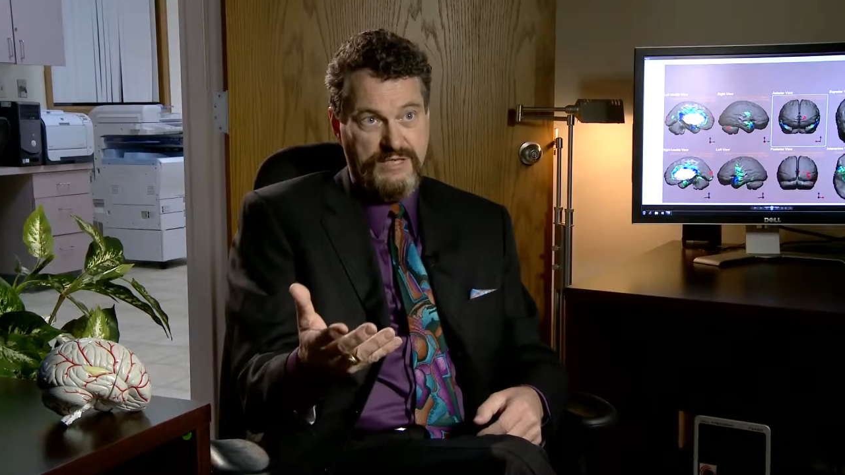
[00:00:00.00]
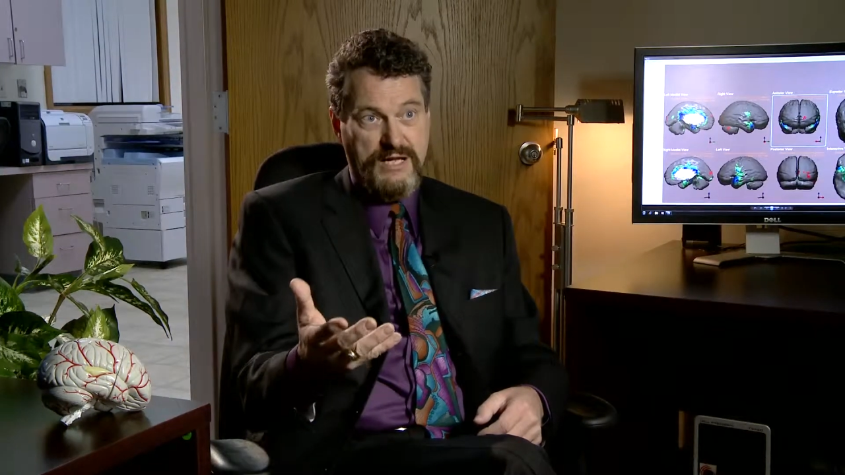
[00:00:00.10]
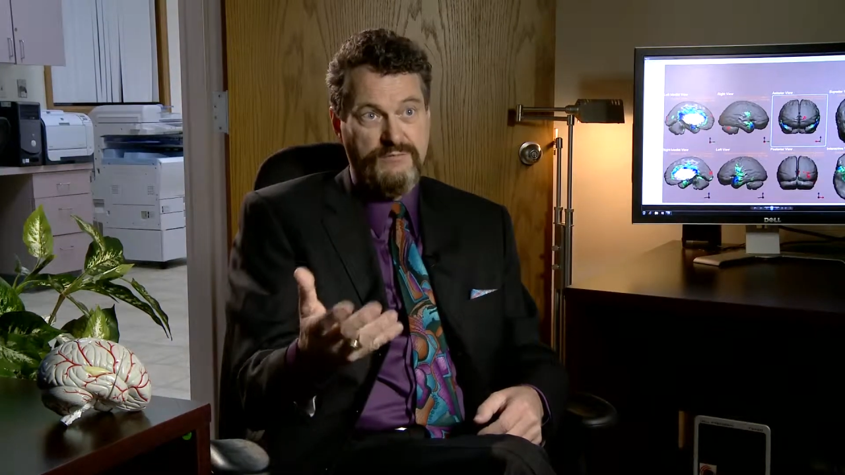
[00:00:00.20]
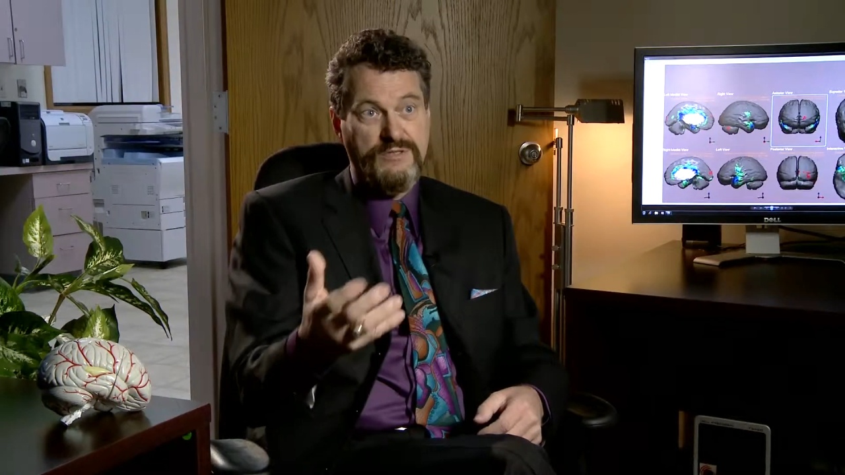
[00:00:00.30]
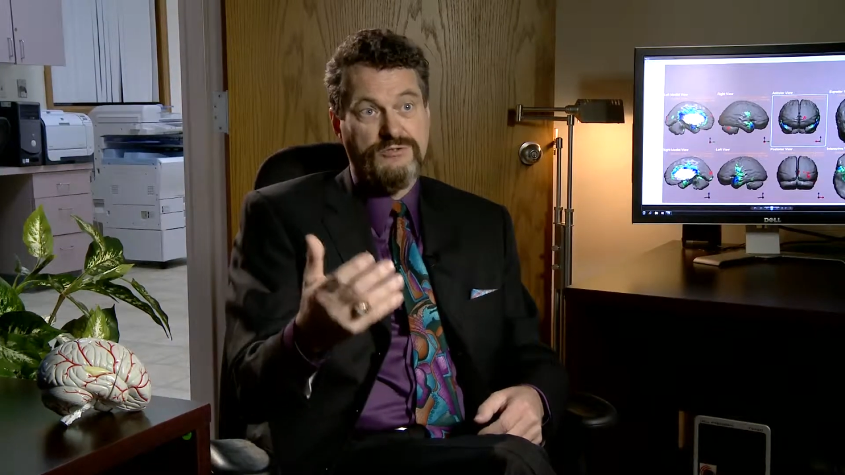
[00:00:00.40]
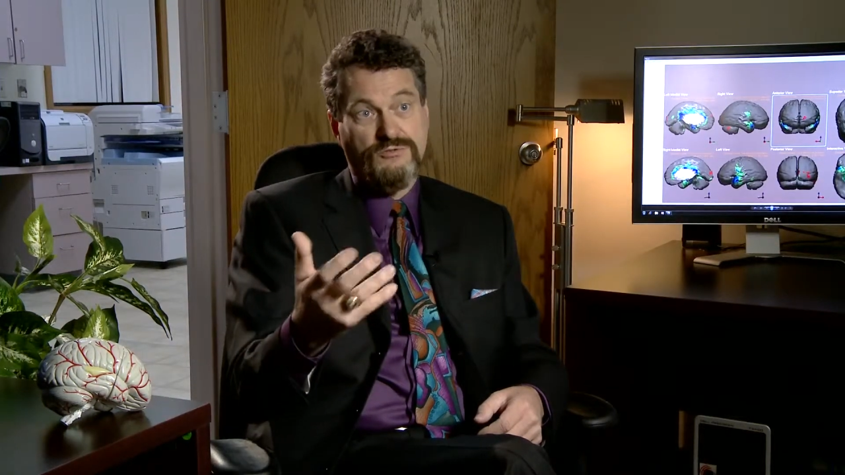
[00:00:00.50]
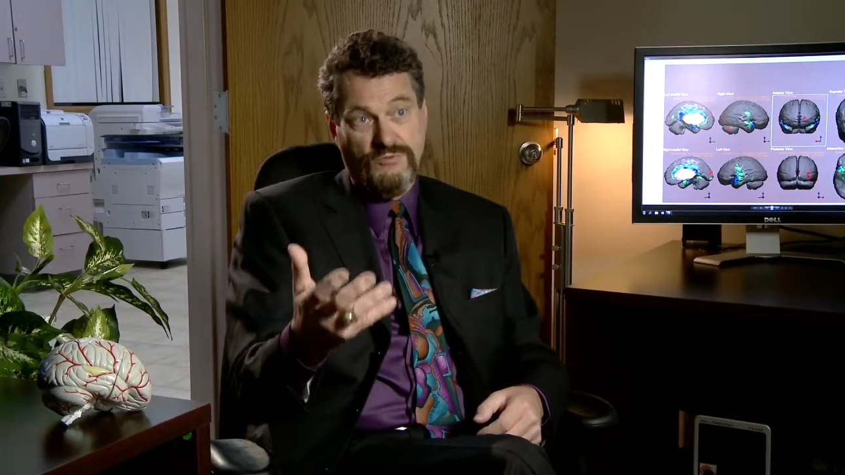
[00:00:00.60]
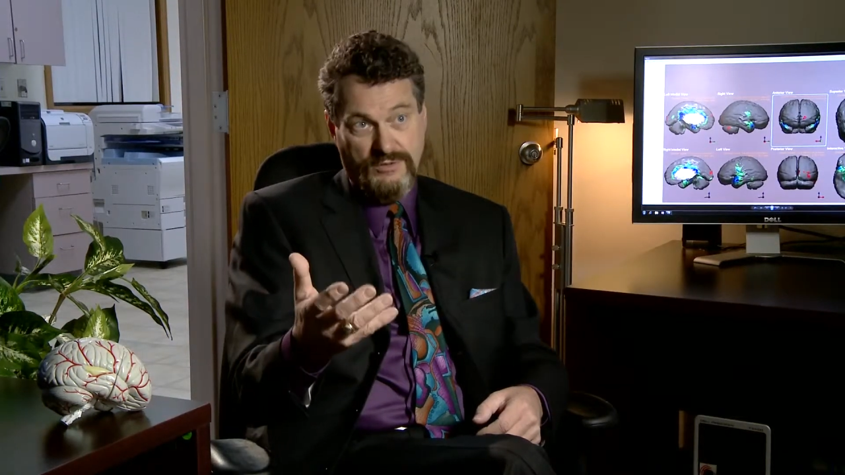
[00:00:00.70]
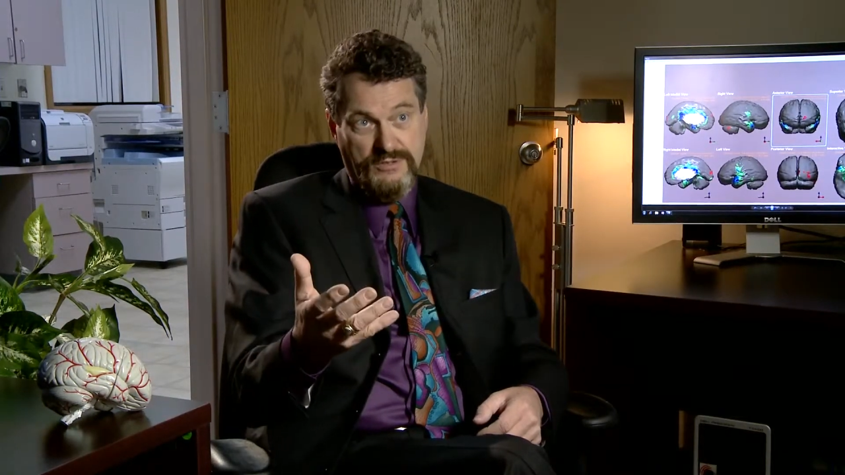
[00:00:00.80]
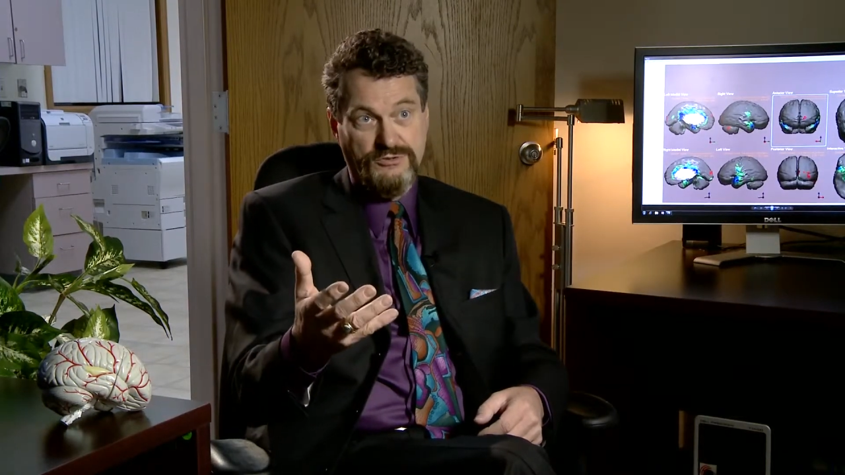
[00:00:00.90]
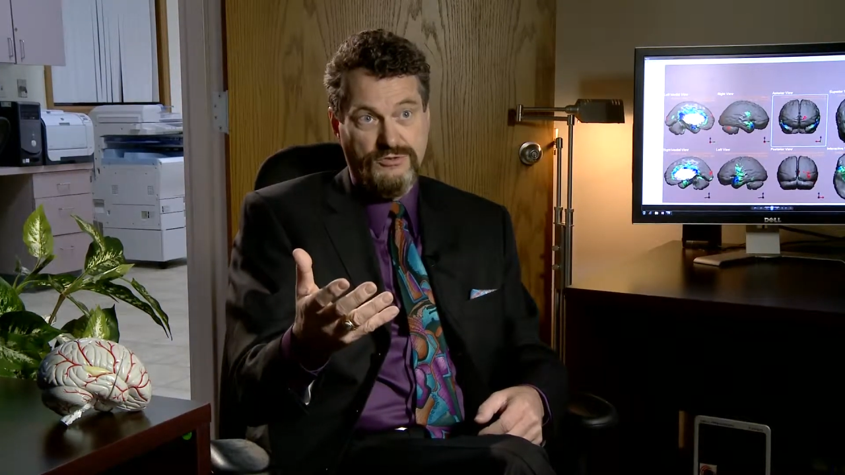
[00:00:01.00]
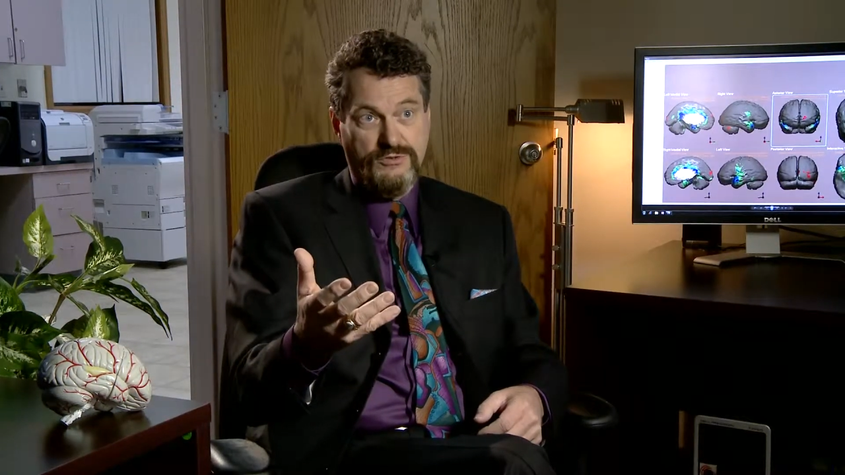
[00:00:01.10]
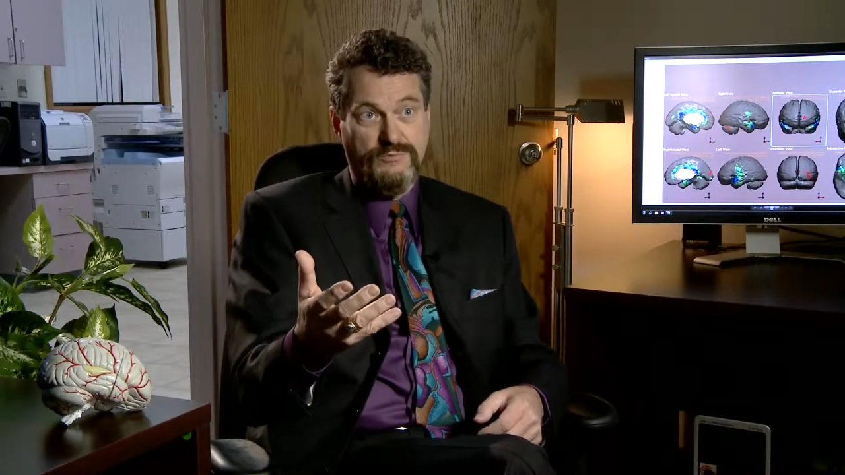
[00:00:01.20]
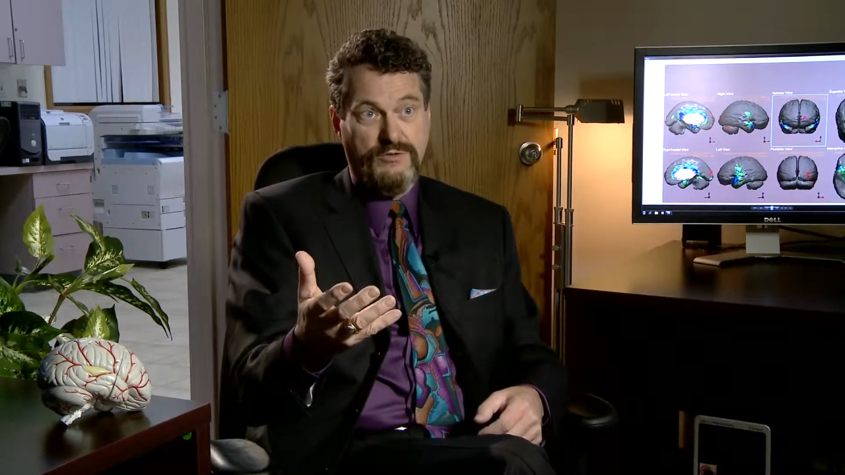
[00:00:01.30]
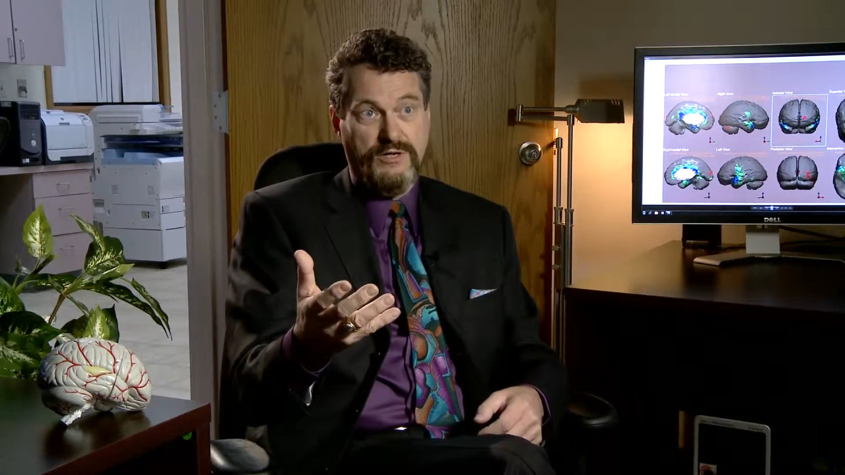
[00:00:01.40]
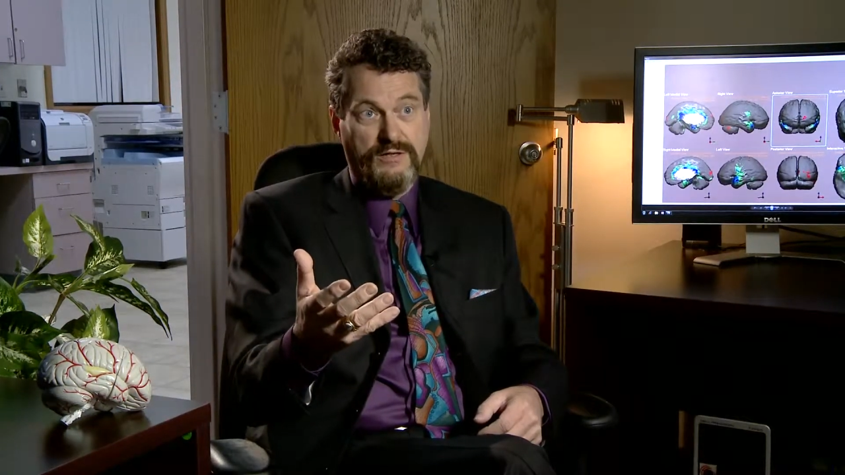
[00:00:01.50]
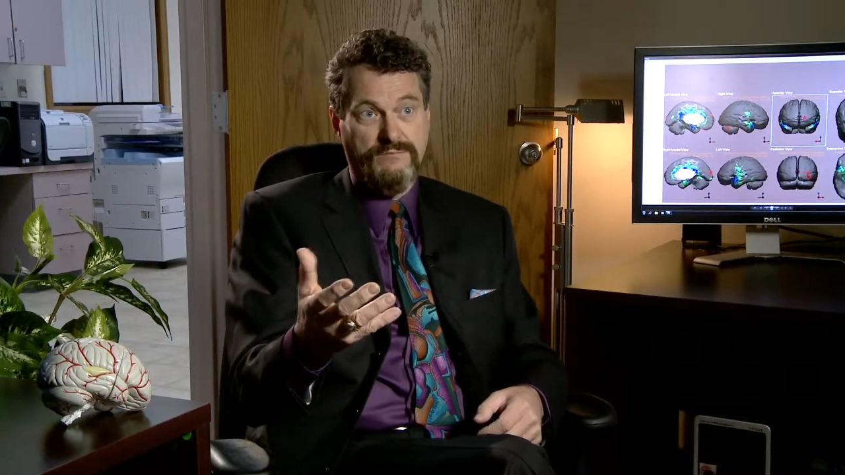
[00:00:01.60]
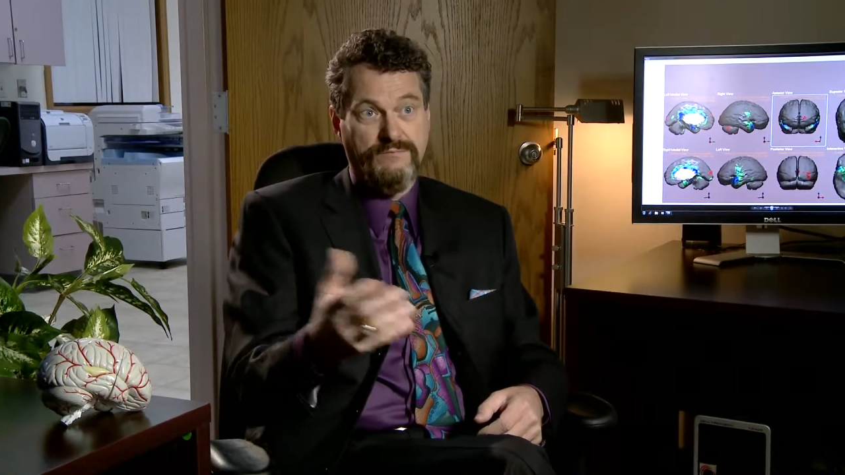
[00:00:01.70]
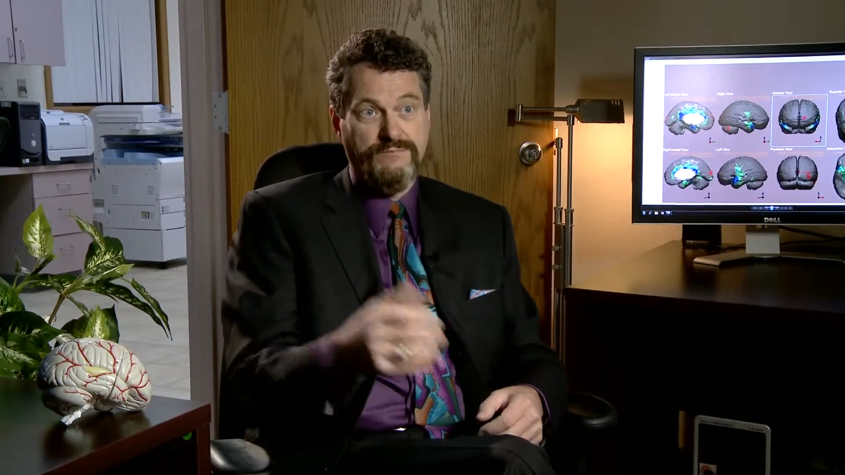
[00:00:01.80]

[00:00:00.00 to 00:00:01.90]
damaged or injured brain.